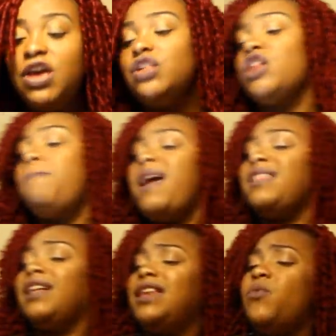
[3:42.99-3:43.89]
So
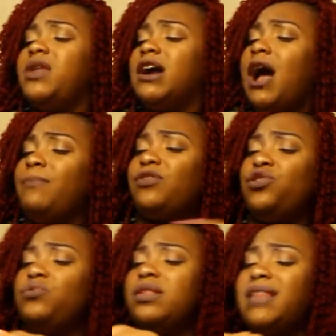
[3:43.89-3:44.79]
basically, when it comes
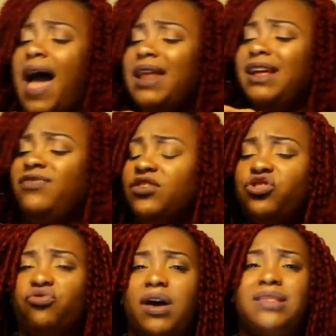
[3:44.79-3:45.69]
to styling this
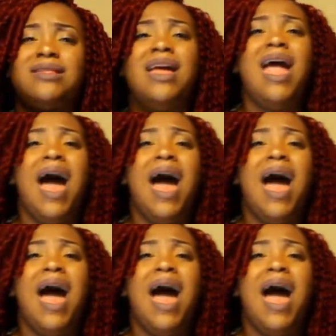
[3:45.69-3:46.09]
dress,